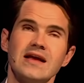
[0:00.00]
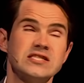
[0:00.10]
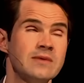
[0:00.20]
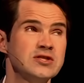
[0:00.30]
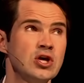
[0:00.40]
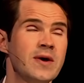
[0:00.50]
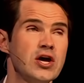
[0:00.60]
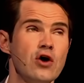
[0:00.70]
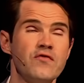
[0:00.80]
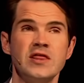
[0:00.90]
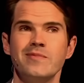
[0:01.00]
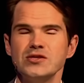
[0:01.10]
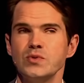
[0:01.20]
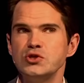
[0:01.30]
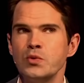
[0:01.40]
Someone told my girlfriend the
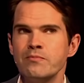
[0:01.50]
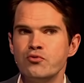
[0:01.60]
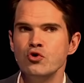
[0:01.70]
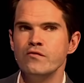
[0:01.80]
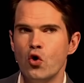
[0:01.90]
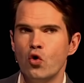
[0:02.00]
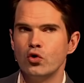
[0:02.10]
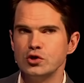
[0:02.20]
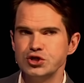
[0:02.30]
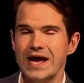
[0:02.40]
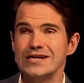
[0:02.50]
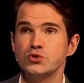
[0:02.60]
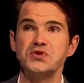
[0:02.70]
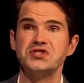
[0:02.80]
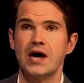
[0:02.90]
best way to improve oral
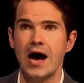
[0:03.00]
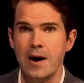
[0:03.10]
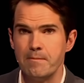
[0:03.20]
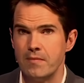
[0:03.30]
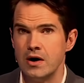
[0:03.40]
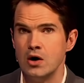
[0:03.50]
sex was to hum.